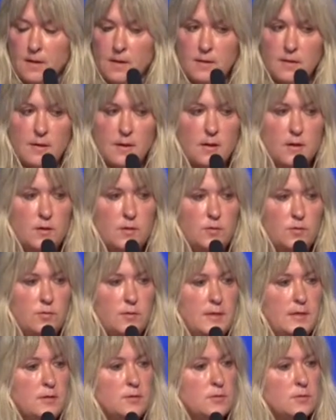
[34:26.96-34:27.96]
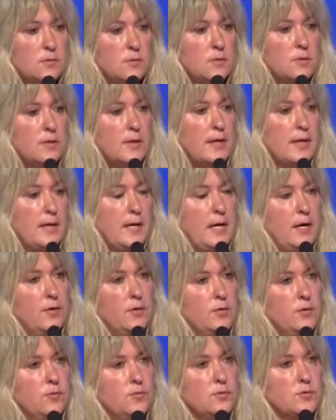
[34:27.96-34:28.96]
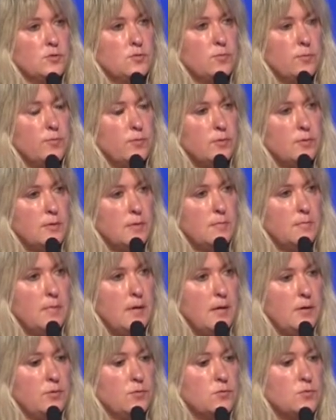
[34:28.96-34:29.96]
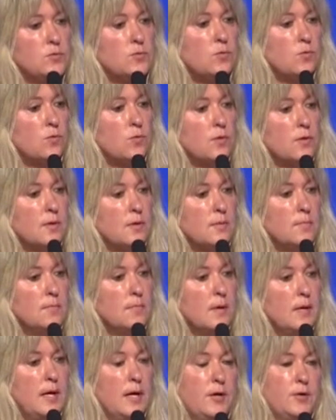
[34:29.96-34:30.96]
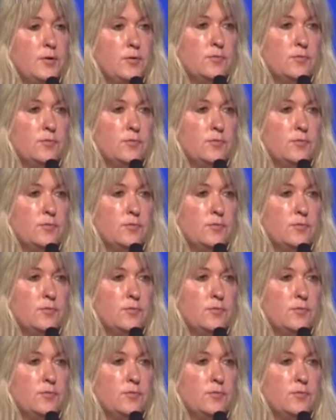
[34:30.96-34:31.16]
then you need to look at how do you distribute them, how you store them, how you